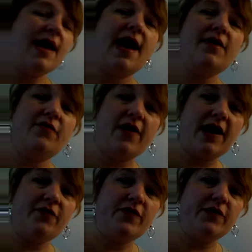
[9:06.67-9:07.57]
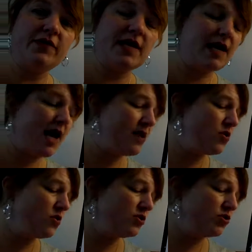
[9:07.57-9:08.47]
at 5:50 and
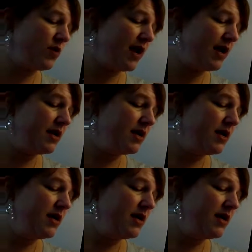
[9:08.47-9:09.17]
your train